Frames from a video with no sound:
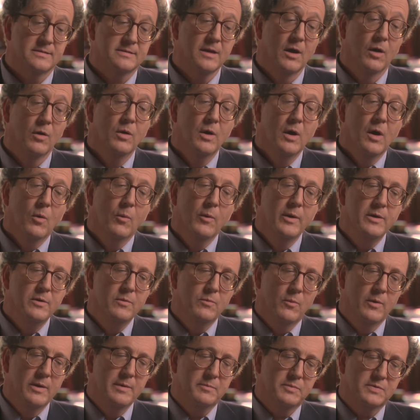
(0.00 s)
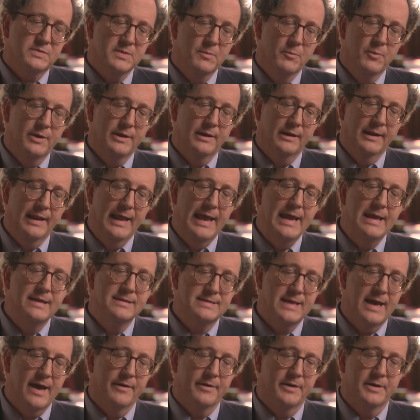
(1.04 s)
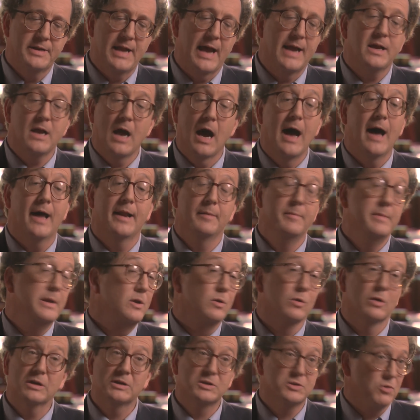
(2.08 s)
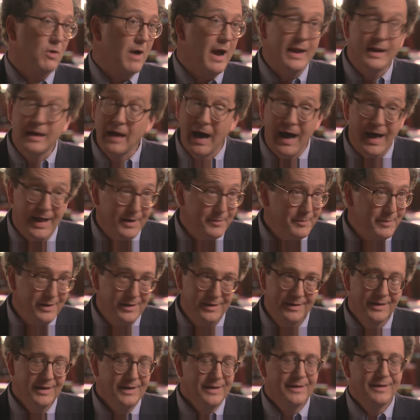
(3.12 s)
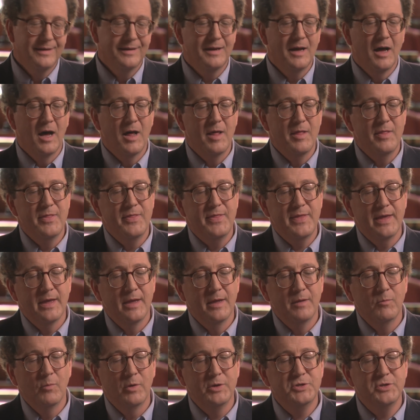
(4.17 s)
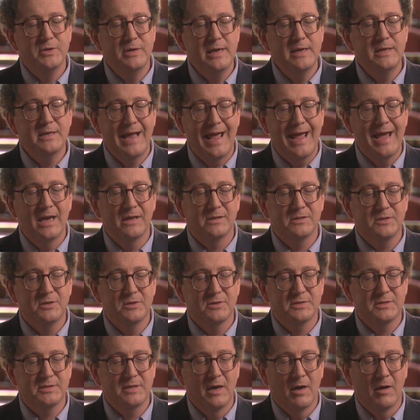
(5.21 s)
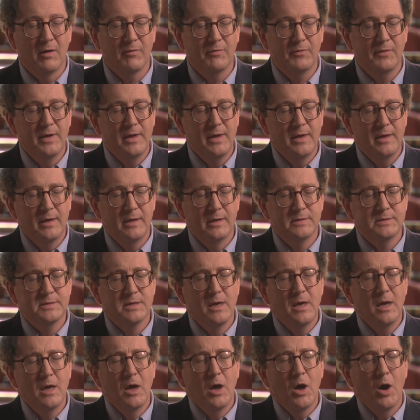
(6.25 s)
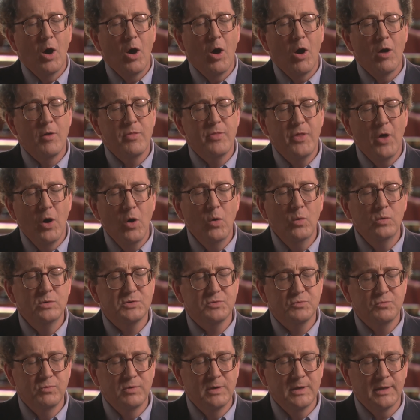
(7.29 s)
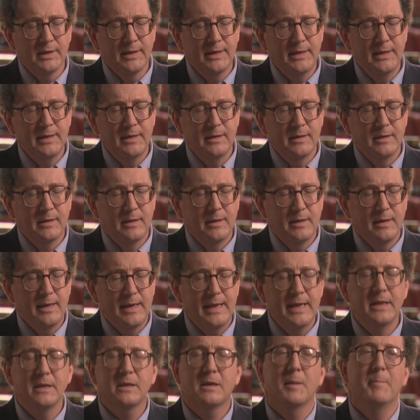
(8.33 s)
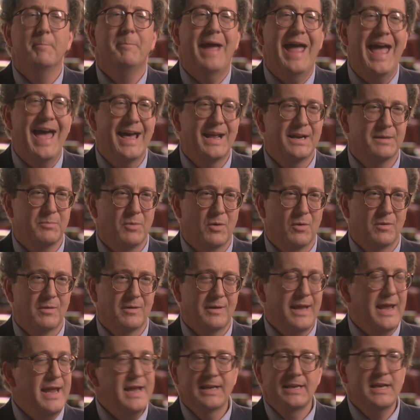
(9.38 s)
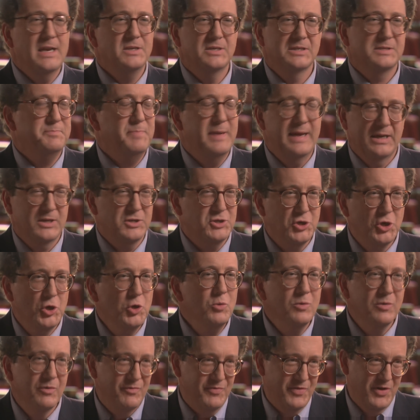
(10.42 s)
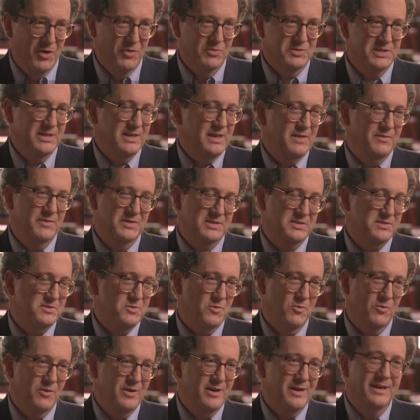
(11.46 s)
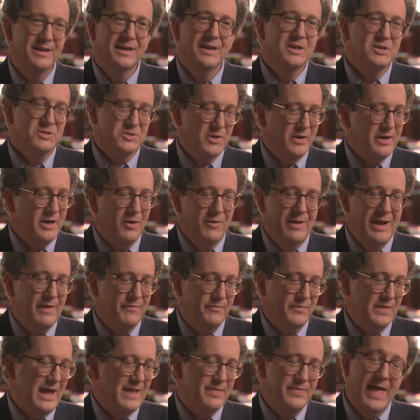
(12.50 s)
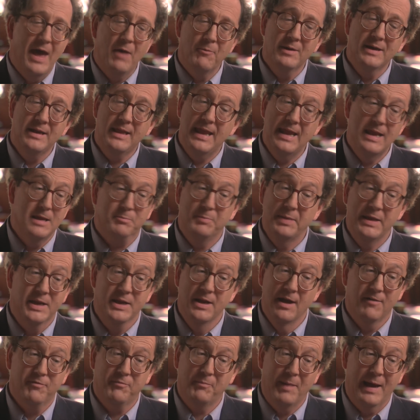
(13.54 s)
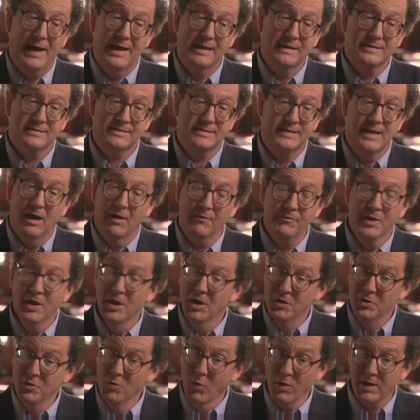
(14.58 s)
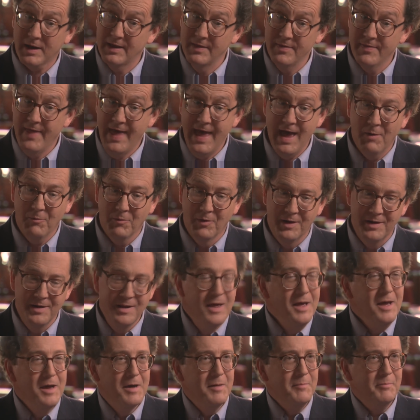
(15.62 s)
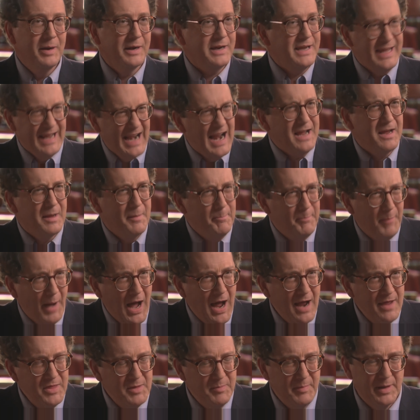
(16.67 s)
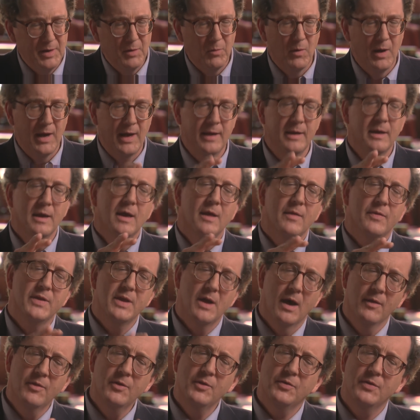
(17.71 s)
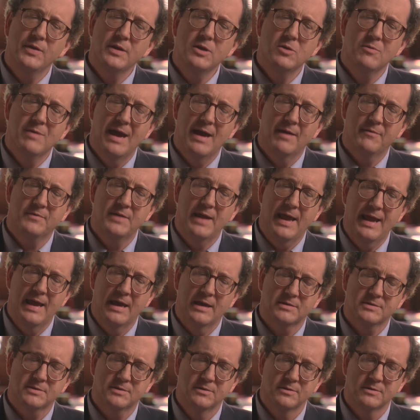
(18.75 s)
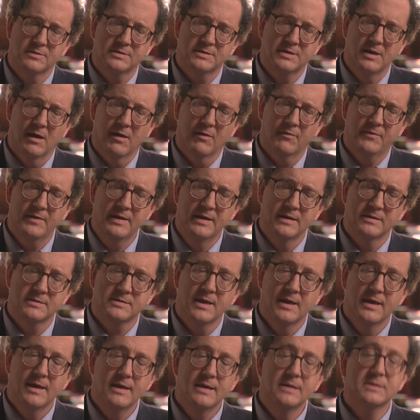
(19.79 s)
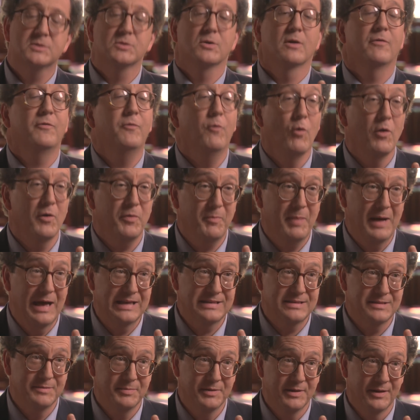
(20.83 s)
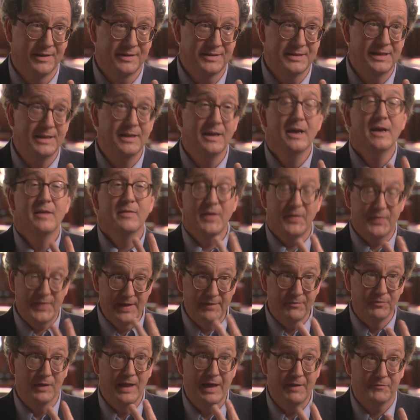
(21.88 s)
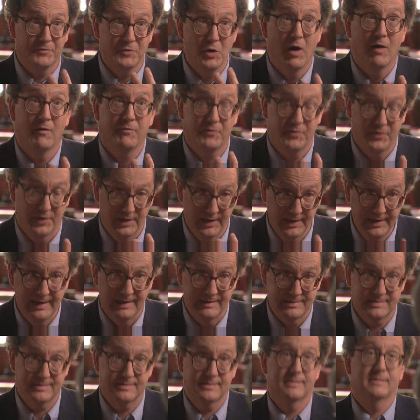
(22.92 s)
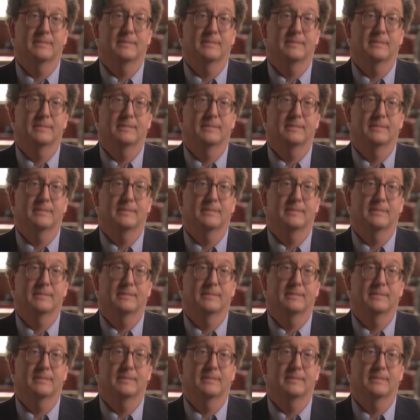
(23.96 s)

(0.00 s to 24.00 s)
So when you, when someone lays out a dichotomy or a trichotomy, uh, then what you need to ask yourself is are those really incompatible? Can't I just pick two of those and give a story so I don't have uh, that one can't be enough by itself, nor can that one, but can I combine them in a way? The other thing you have to ask yourself is is there a fourth possibility right. that they've left off the list? Yes,